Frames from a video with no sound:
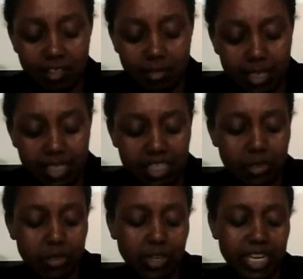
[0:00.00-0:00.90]
The government
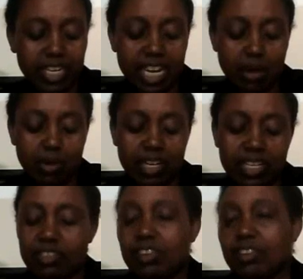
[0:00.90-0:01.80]
has also laid down
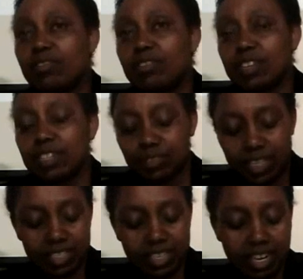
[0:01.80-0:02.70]
necessary
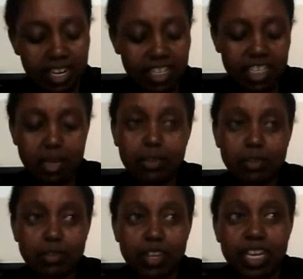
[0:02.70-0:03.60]
infrastructure in
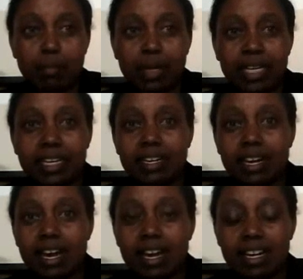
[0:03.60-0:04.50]
terms of
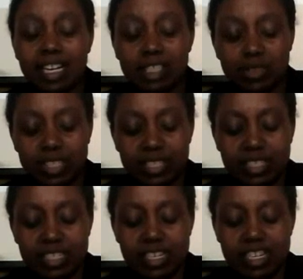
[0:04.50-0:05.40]
cabling and
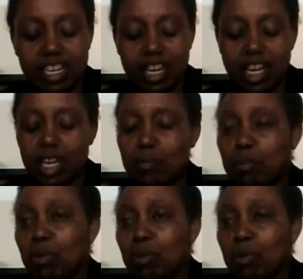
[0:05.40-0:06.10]
electricity in